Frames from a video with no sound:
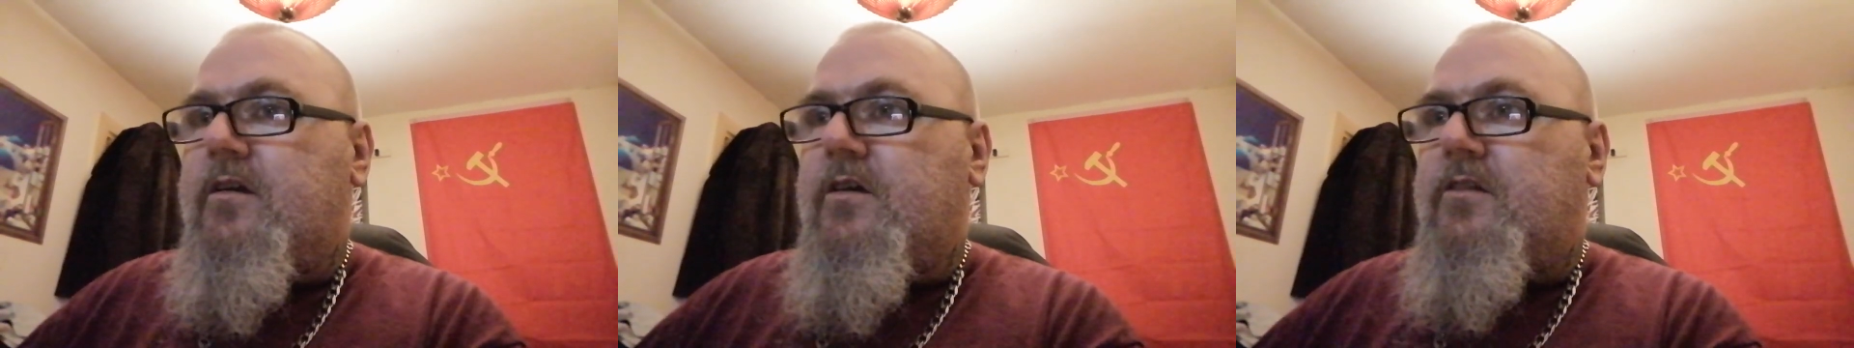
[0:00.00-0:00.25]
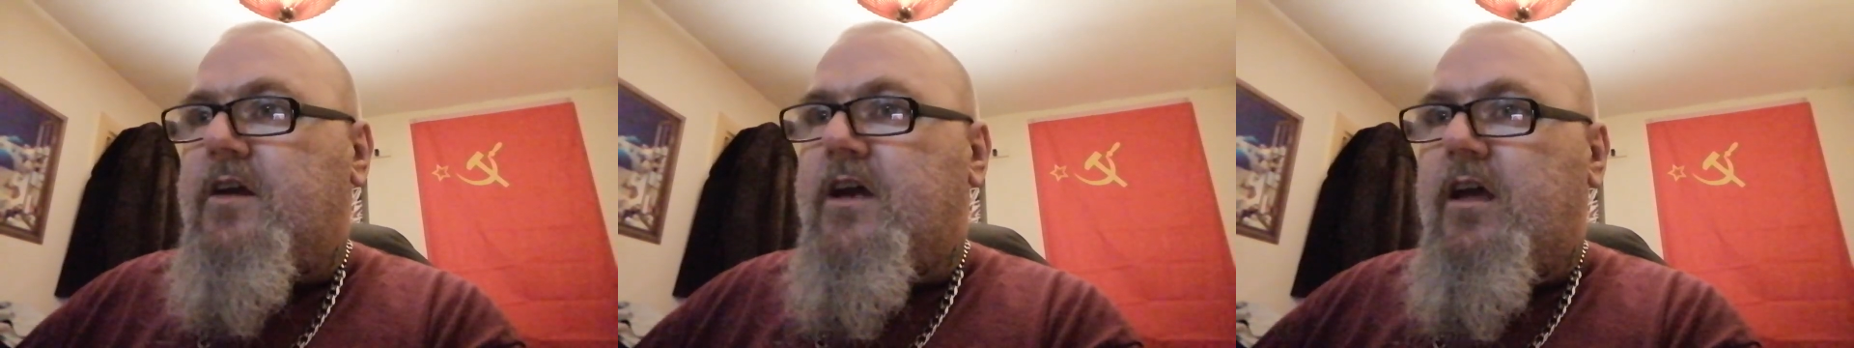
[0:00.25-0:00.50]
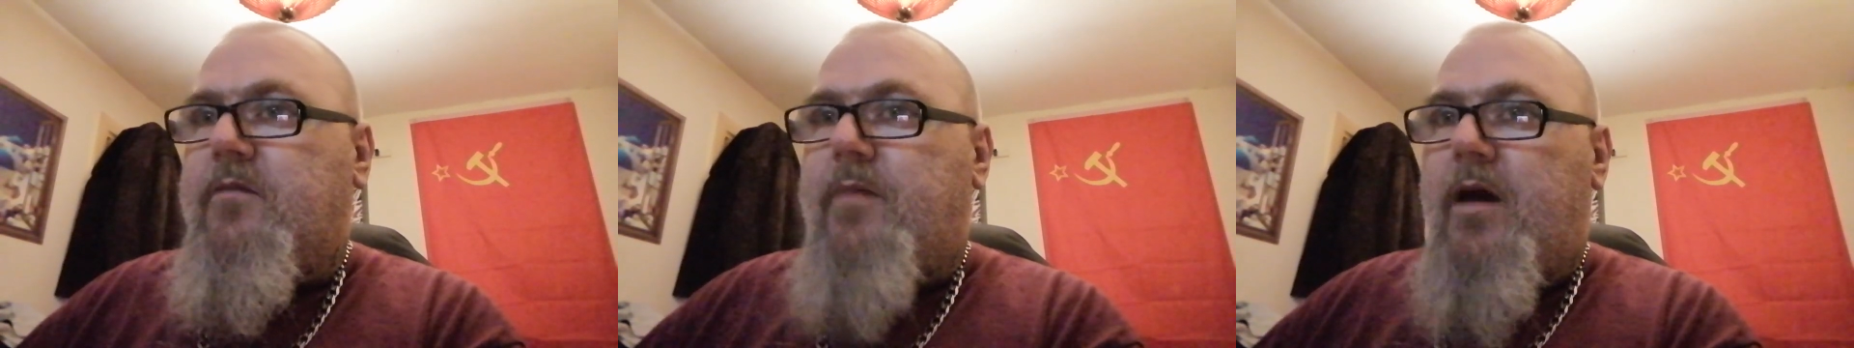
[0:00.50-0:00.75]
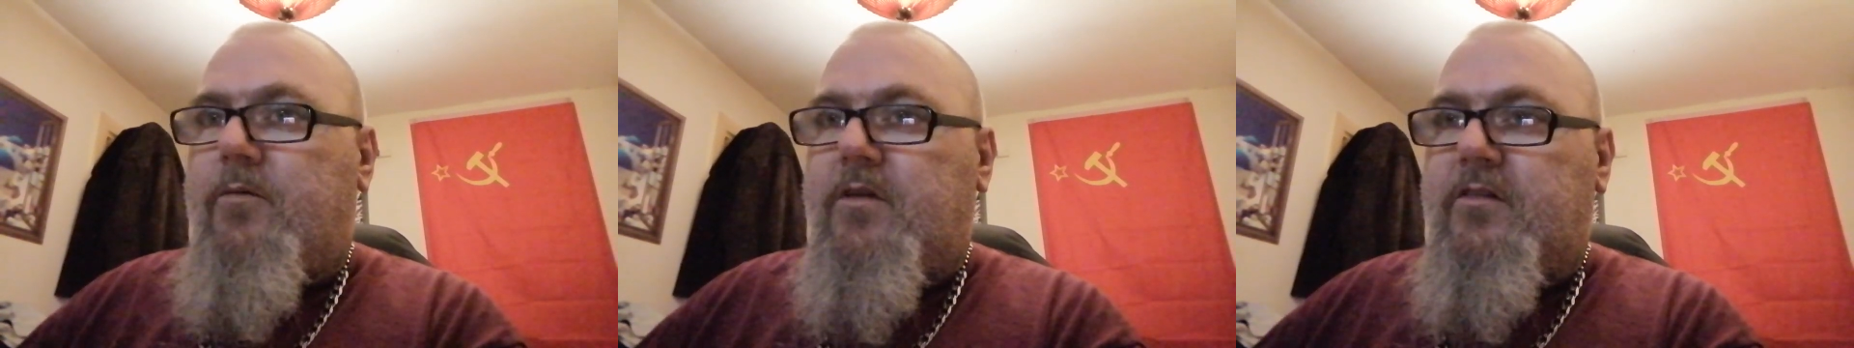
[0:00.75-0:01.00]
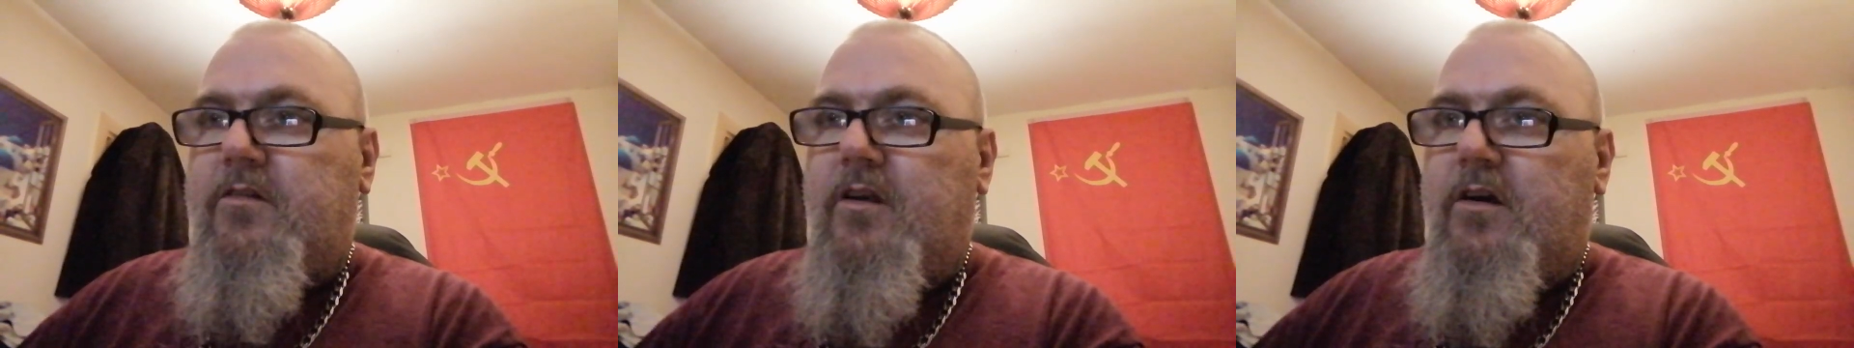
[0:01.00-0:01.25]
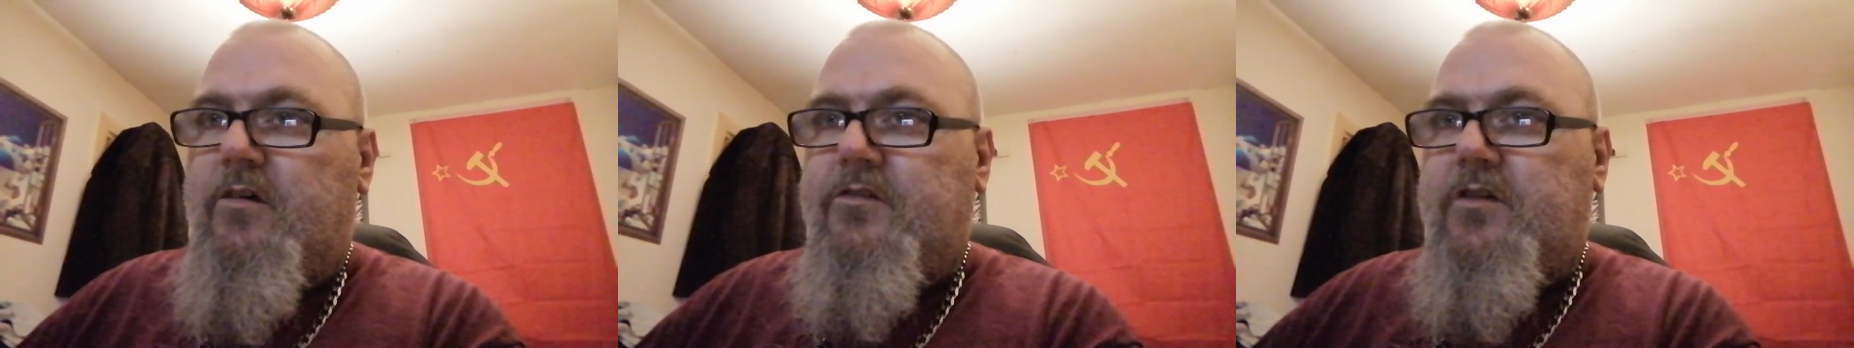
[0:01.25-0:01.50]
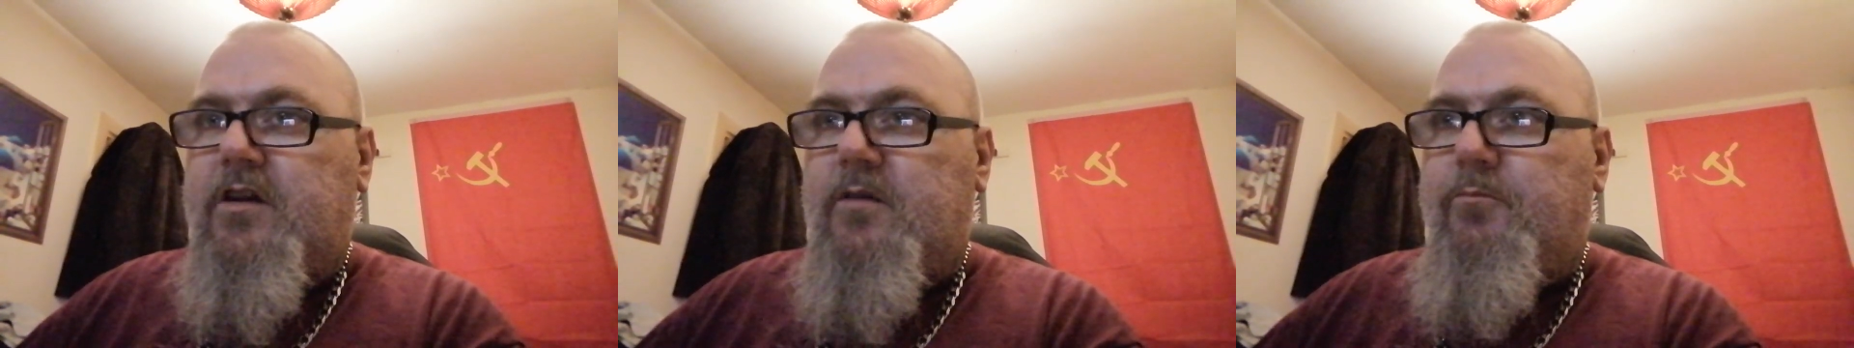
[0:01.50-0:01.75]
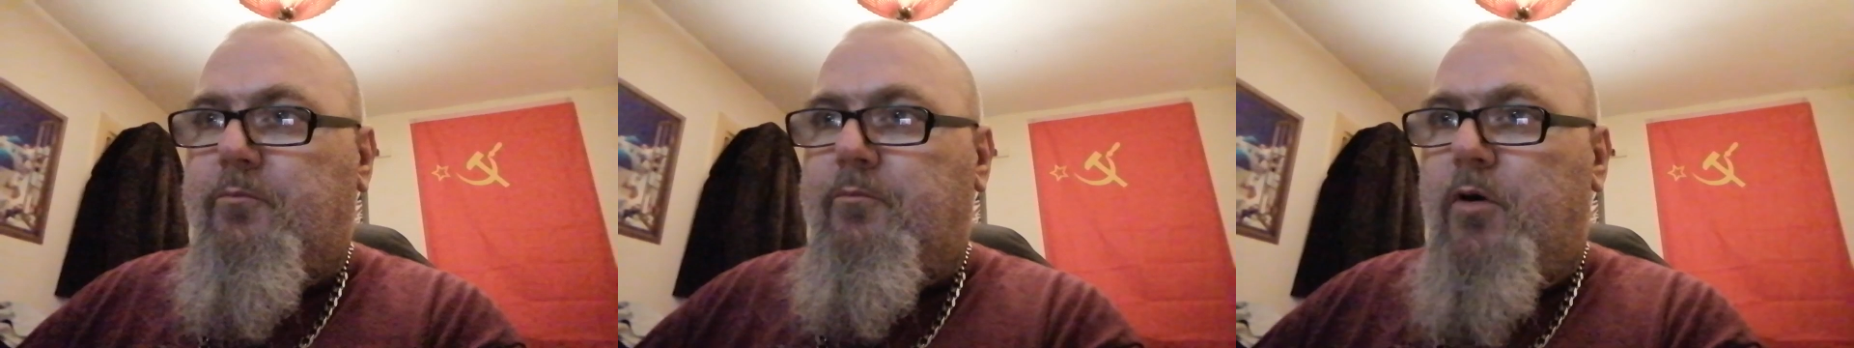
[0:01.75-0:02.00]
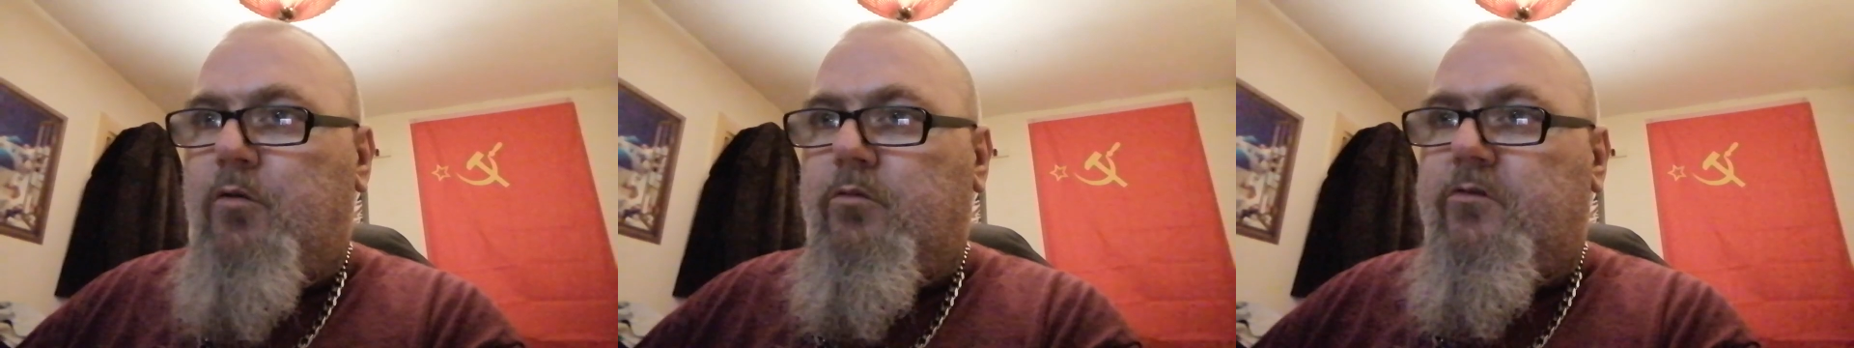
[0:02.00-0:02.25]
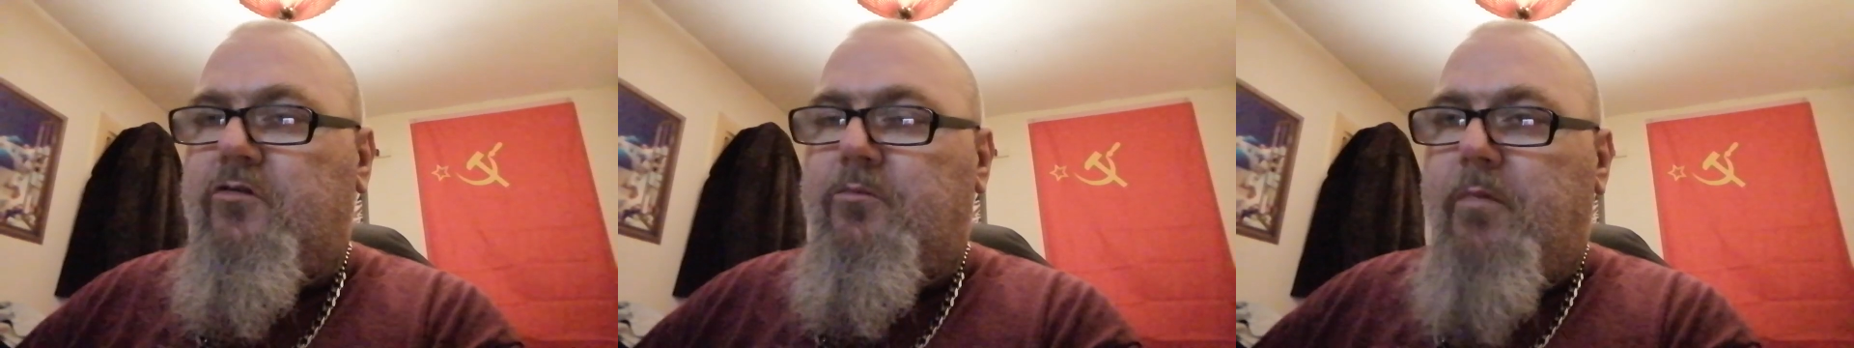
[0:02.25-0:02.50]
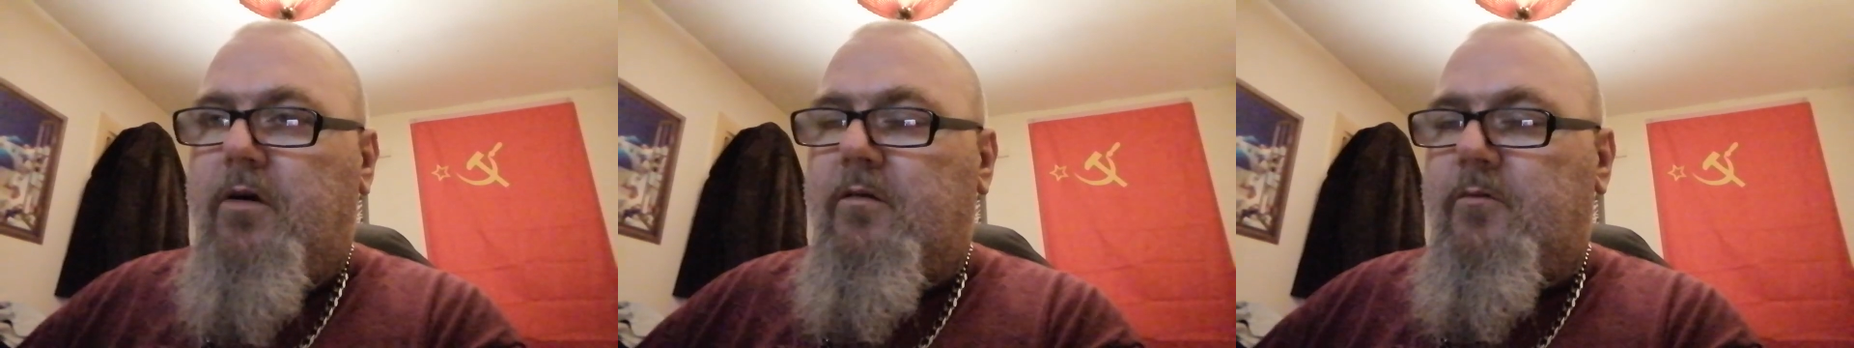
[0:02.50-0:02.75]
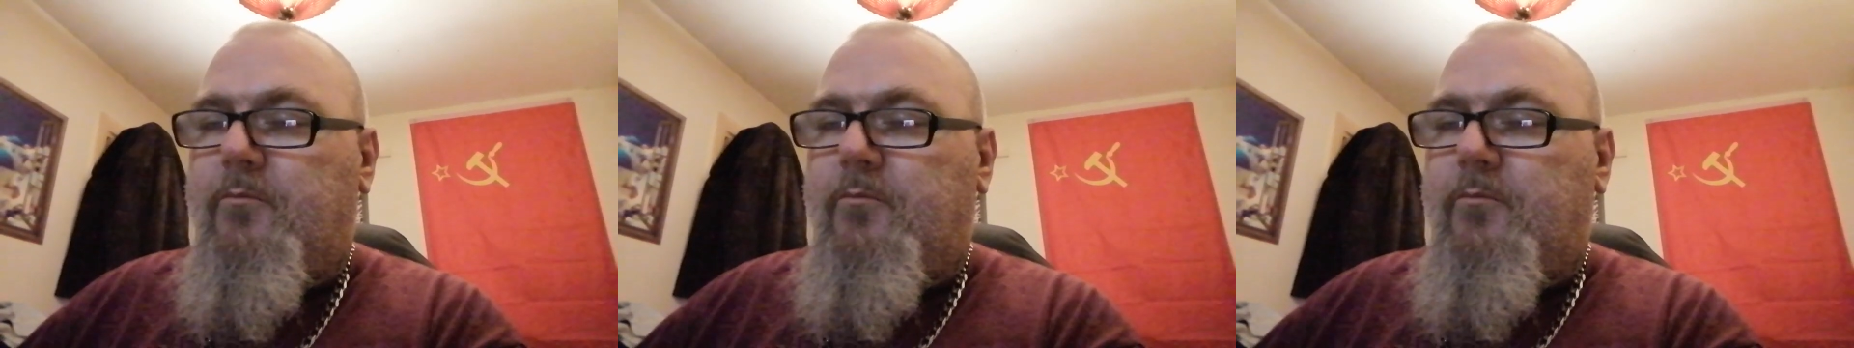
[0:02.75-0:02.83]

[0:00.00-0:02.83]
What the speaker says: because he came back with his nasty bald spot